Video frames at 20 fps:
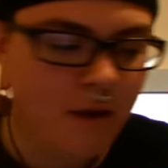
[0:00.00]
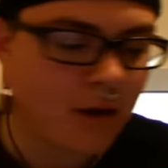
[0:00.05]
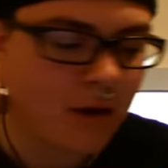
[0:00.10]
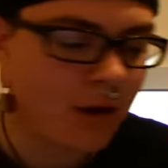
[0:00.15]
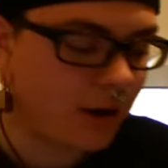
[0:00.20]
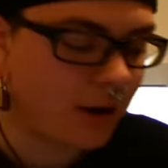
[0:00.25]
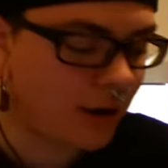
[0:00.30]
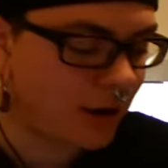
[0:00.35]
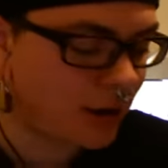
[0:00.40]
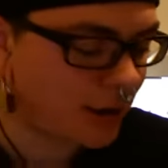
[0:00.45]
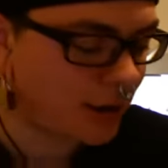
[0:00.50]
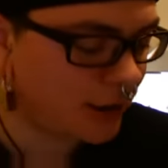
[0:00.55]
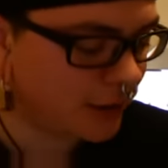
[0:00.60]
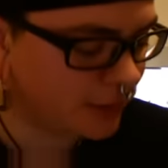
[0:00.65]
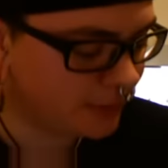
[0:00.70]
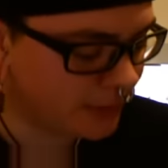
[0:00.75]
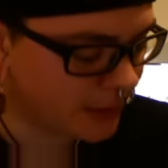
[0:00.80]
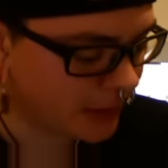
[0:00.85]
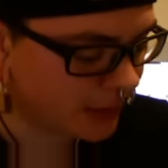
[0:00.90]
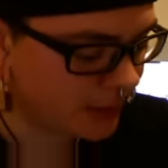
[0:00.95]

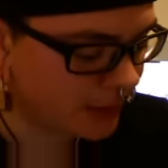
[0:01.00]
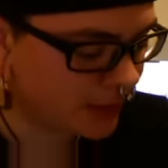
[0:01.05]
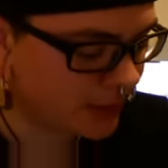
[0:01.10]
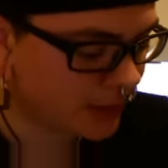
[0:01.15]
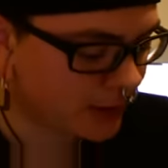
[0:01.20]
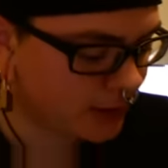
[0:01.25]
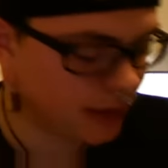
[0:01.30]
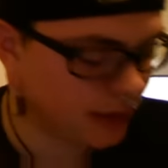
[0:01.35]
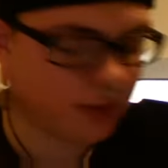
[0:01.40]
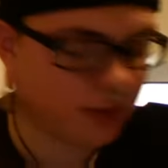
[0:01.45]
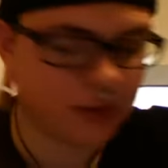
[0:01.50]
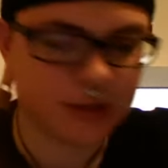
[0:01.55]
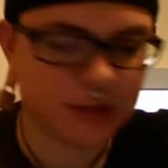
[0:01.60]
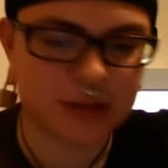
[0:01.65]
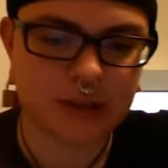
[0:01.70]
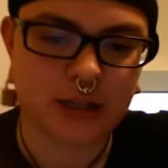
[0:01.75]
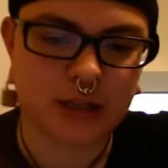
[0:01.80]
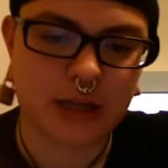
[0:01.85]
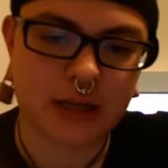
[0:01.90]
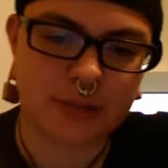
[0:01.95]
Um, the other thing is I noticed,
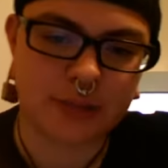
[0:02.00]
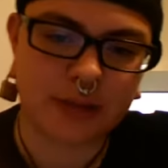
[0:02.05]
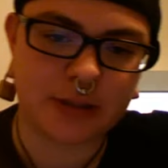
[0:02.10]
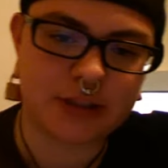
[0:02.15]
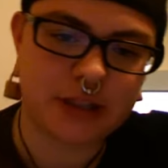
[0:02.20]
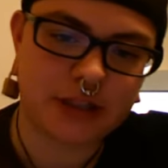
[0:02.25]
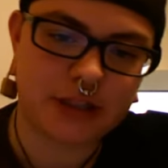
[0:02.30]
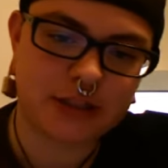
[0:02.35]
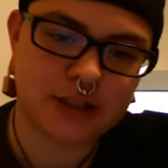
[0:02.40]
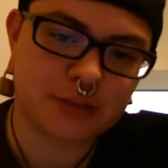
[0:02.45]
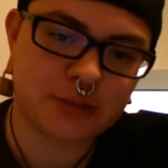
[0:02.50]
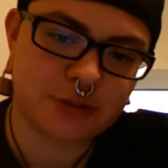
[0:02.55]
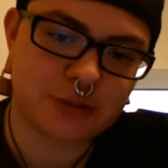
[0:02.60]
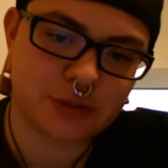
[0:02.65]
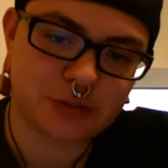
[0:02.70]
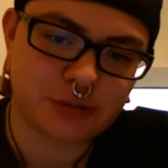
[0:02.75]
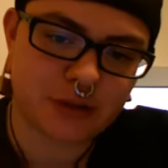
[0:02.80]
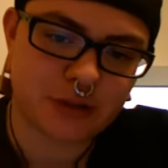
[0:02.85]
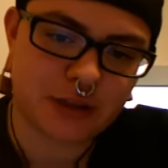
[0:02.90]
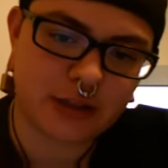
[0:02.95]
like, my chest has been
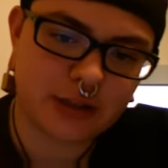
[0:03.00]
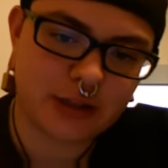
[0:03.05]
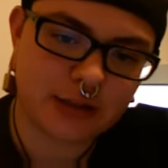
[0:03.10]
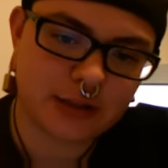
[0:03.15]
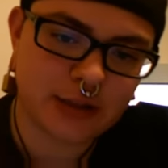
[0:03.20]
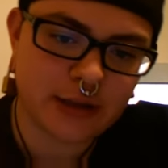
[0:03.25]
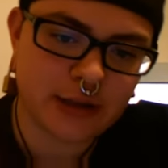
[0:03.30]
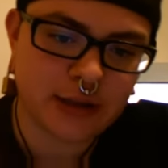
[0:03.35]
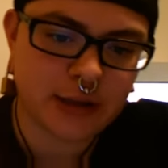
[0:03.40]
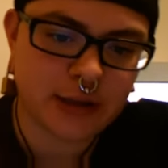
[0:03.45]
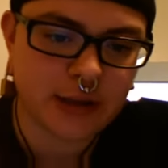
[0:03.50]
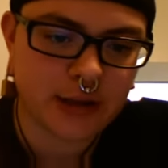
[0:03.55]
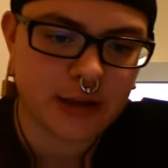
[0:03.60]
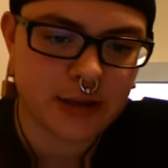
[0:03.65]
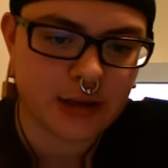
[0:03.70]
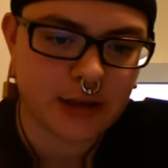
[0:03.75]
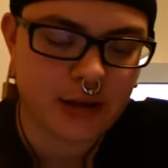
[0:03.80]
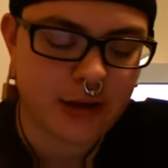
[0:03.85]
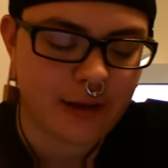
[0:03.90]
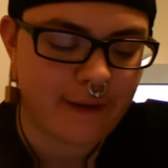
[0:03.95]
shrinking.
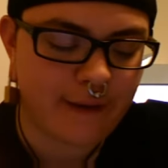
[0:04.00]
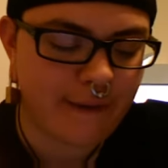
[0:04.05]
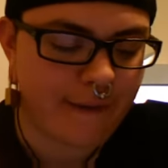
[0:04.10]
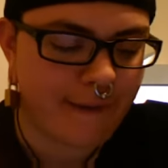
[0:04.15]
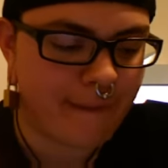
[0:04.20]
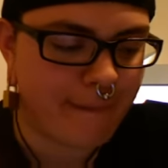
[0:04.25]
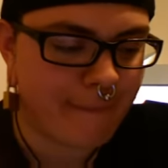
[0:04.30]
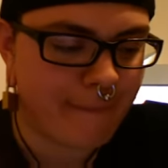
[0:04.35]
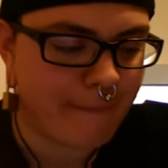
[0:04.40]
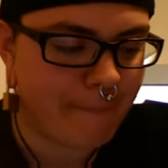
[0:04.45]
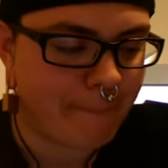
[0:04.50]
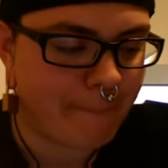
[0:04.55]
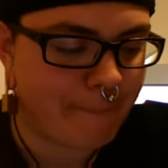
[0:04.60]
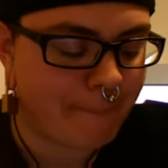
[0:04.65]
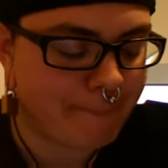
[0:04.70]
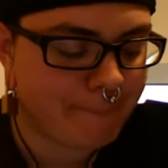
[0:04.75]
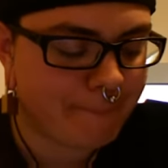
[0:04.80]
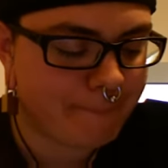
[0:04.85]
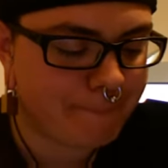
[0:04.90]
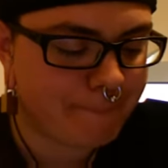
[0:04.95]
Um,
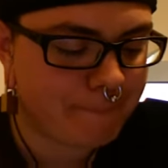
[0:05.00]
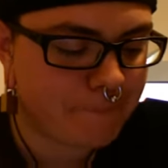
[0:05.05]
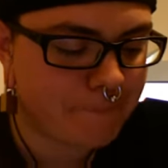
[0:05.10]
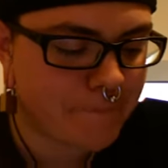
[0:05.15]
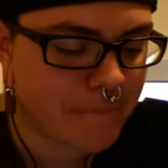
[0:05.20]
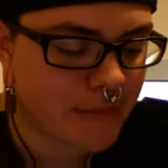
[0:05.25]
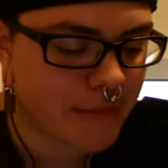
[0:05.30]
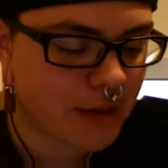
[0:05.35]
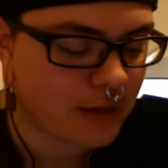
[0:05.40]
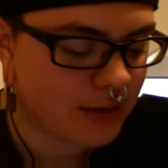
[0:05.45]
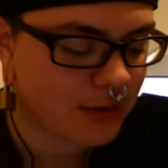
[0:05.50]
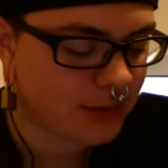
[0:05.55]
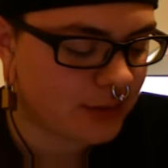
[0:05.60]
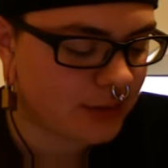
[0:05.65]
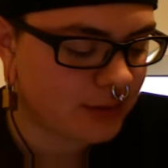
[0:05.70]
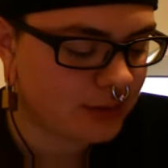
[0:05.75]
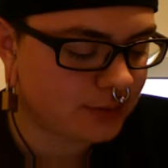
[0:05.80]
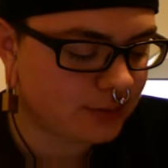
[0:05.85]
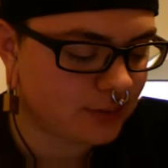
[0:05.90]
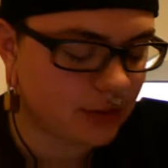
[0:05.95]

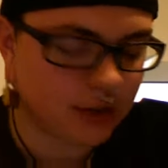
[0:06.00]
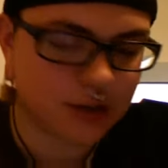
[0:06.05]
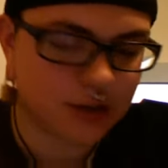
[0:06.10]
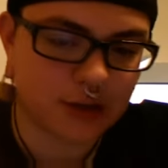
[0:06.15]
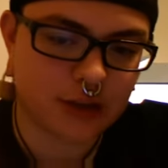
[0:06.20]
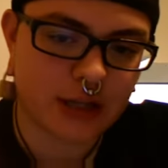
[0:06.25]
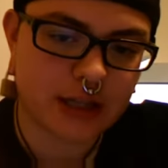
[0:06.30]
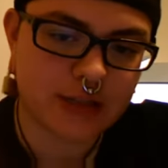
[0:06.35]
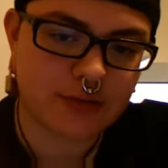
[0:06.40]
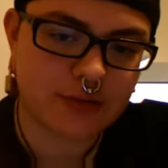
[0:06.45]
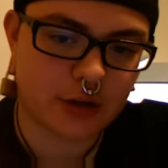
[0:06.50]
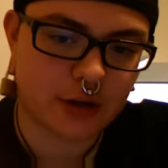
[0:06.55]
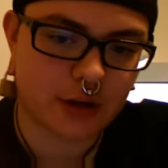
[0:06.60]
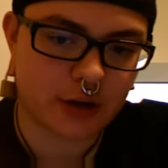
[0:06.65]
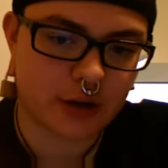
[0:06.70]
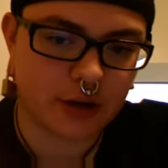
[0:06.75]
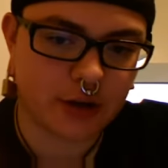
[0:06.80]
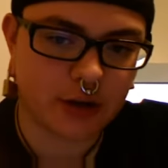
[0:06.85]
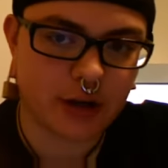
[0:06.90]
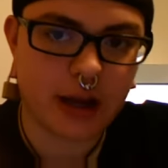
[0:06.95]
so that's fucking
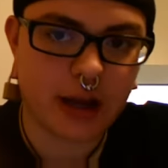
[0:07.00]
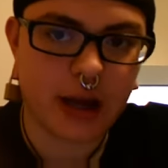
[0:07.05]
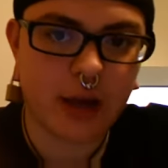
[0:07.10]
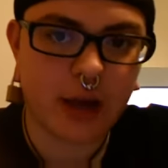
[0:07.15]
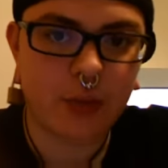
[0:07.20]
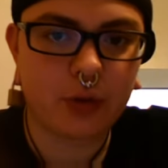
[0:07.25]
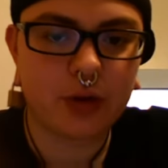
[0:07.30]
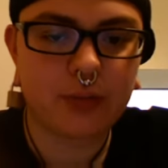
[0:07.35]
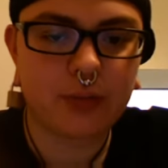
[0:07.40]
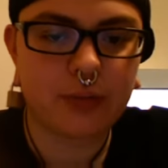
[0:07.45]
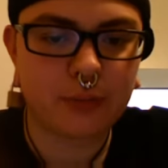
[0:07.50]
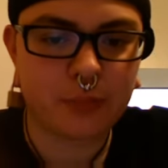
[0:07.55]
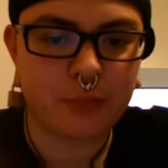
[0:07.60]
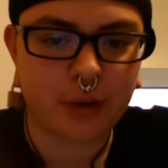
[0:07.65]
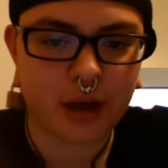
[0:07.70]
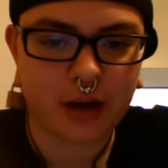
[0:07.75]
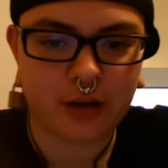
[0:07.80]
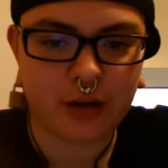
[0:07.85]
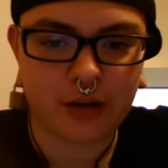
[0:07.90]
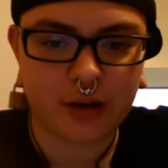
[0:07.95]
good. It would be
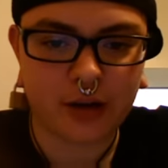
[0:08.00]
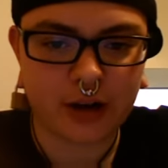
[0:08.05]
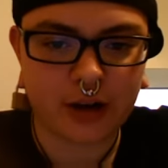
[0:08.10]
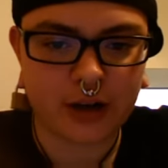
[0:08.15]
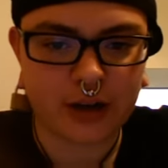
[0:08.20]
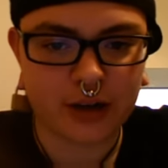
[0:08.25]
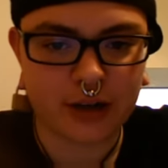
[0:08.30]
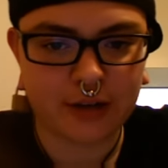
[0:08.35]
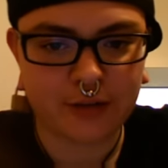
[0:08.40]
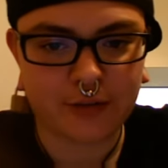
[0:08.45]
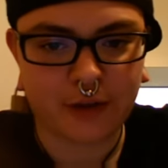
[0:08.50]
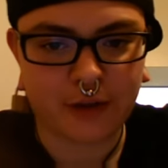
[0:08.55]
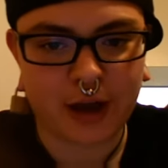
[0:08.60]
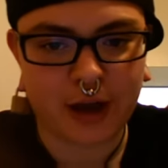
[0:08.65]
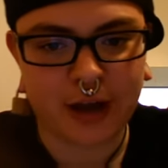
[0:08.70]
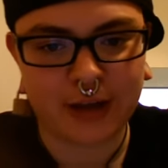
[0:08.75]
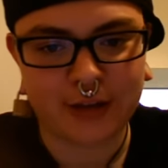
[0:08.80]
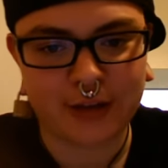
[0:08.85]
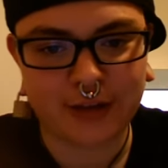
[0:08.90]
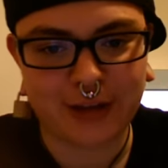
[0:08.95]
better if I
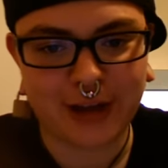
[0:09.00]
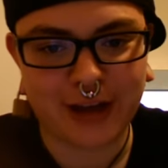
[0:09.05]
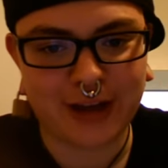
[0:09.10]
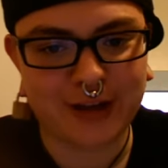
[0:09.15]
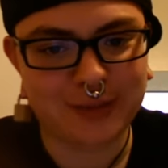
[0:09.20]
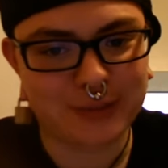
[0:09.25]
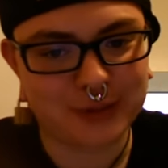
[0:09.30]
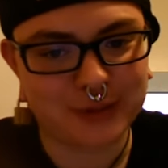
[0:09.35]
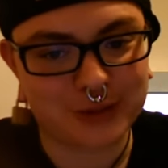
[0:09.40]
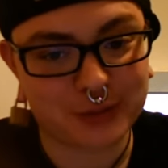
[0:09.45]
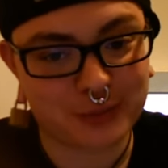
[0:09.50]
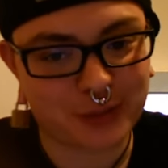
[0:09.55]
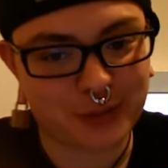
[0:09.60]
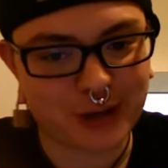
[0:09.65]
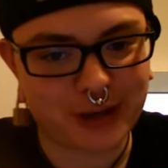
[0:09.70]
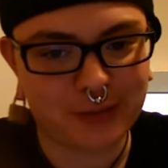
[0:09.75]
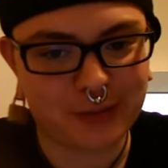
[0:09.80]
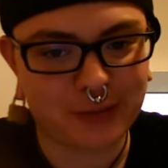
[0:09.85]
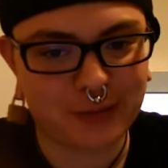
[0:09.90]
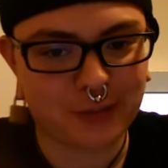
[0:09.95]
hadn't gained a bunch of
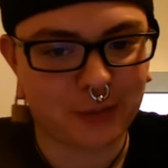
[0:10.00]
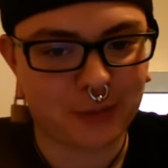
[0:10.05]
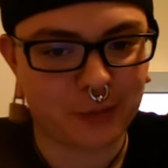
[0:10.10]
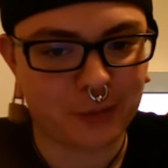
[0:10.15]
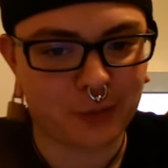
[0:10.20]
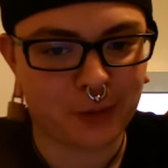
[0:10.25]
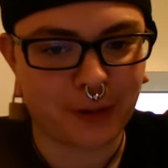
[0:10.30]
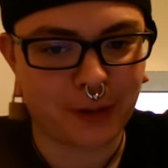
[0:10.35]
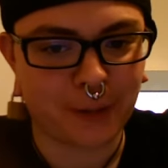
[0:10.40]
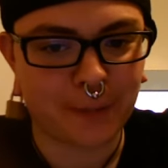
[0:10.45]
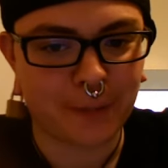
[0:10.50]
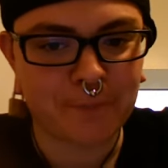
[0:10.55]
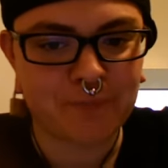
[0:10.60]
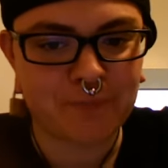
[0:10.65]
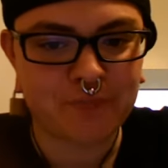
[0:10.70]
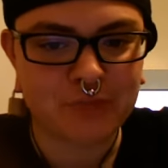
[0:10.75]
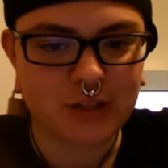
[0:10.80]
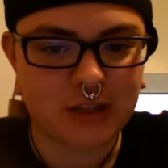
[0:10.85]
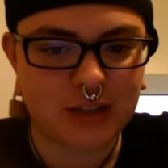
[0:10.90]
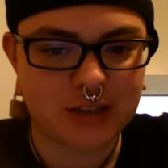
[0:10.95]
weight before
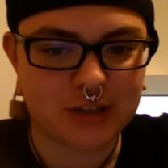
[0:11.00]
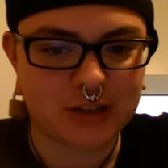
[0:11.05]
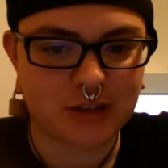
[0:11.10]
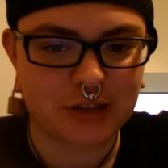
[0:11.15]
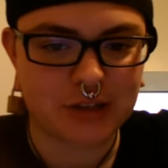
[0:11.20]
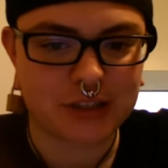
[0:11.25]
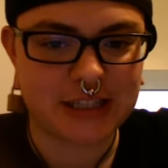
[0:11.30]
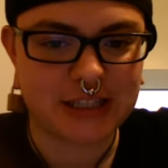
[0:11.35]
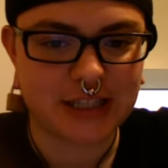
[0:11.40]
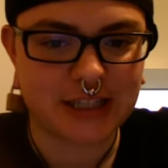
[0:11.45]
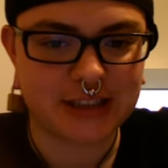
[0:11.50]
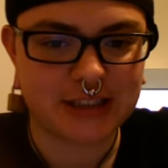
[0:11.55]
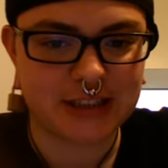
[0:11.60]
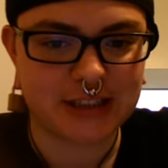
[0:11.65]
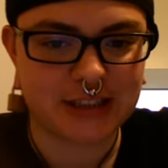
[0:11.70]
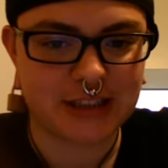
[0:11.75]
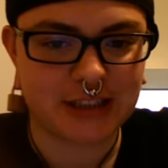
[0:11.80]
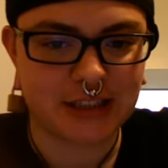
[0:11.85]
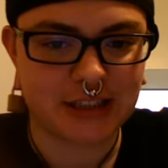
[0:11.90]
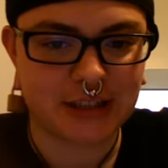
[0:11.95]
I started taking
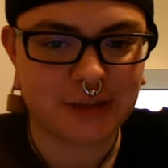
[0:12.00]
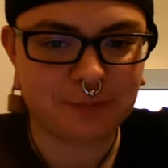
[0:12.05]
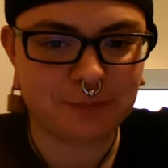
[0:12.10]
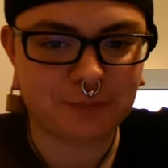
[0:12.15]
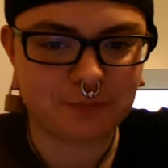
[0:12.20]
T.